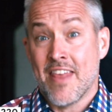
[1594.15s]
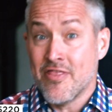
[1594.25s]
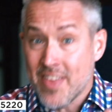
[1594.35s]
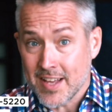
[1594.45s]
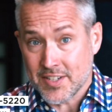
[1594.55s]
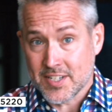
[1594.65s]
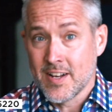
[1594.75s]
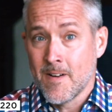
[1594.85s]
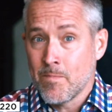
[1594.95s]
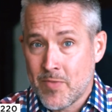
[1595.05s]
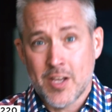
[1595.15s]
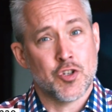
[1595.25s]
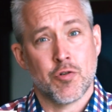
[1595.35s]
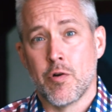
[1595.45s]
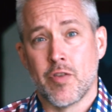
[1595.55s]
And this, this
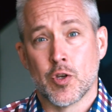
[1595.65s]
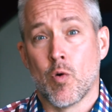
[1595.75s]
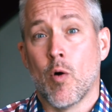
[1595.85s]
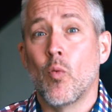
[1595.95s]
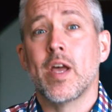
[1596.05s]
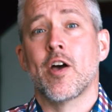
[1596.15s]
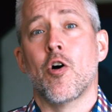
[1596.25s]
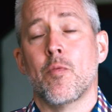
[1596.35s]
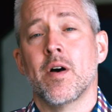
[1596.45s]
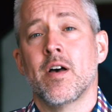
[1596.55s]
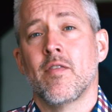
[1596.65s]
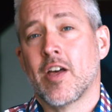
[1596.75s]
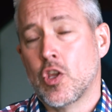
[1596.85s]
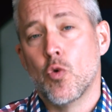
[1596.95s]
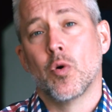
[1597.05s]
truth is what we hope
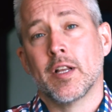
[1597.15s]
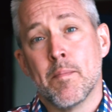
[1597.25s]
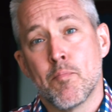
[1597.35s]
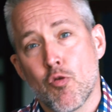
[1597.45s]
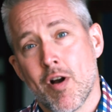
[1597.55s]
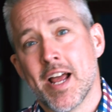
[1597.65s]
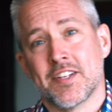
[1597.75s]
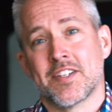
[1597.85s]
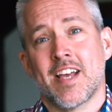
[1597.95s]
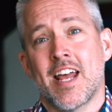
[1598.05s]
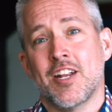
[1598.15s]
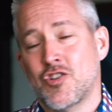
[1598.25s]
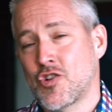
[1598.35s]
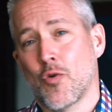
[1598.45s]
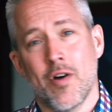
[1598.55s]
that you will embrace and
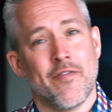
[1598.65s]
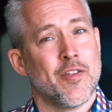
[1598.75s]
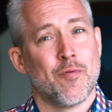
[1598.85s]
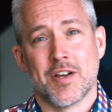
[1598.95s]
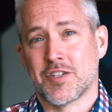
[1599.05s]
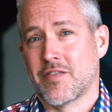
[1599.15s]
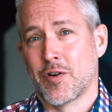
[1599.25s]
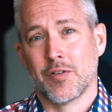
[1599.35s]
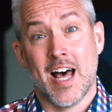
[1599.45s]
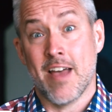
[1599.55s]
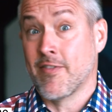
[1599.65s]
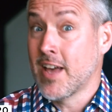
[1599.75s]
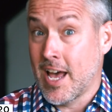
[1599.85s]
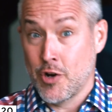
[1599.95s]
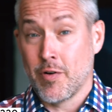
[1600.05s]
enjoy for the rest of your life
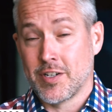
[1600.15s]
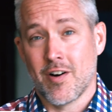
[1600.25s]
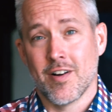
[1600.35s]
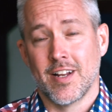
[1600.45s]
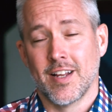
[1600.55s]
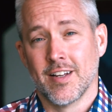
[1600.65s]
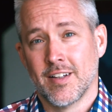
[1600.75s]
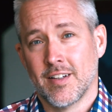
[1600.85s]
and your eternity.